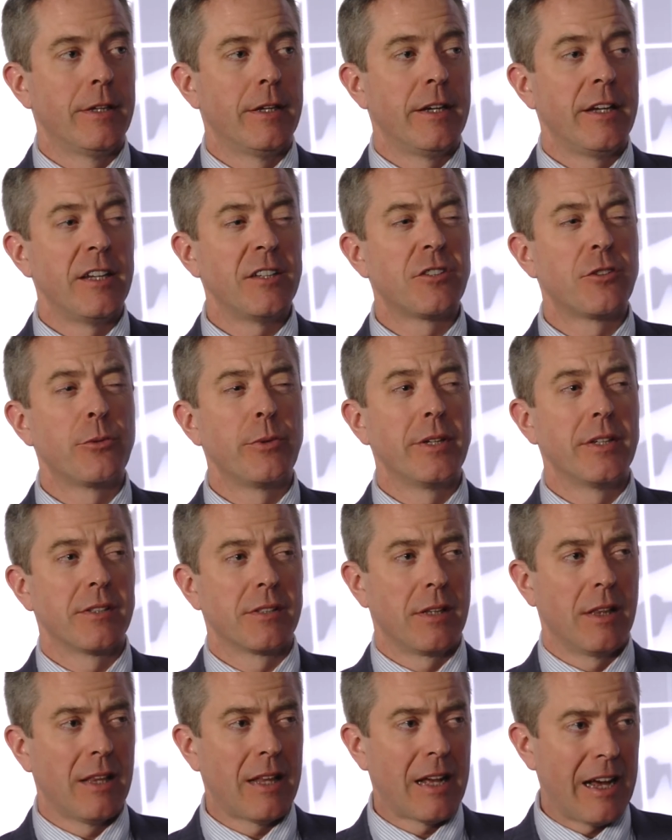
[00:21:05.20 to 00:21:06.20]
History
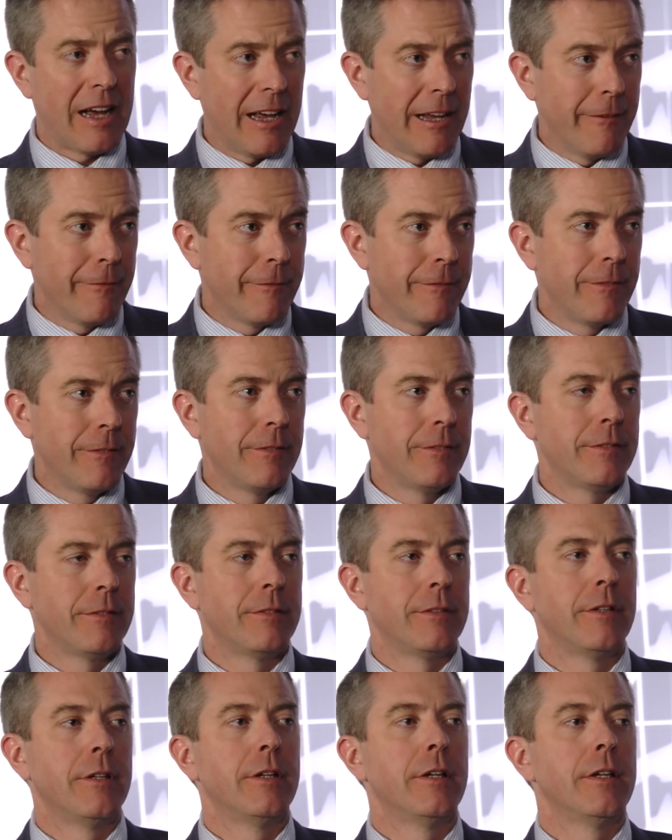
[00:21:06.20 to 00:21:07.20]
is live.
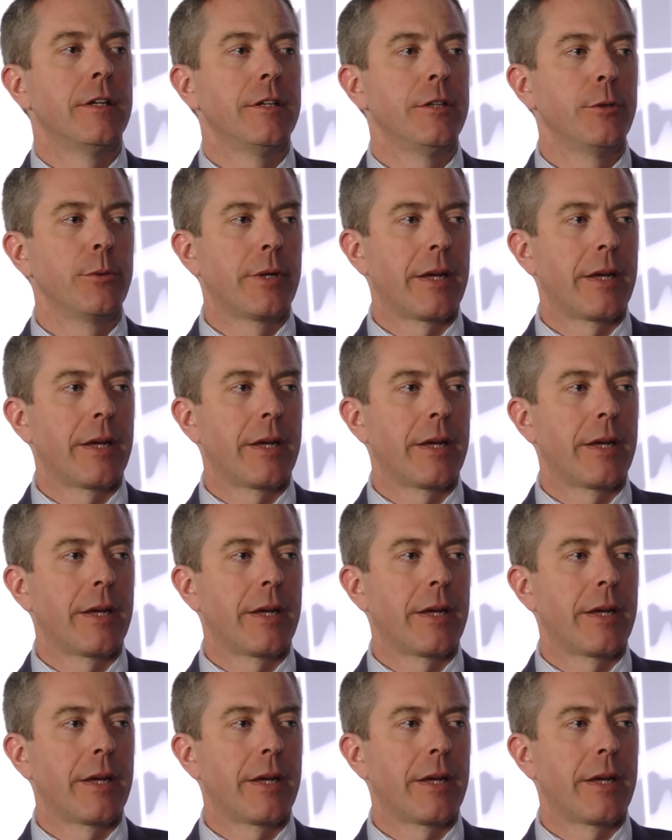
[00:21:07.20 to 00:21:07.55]
You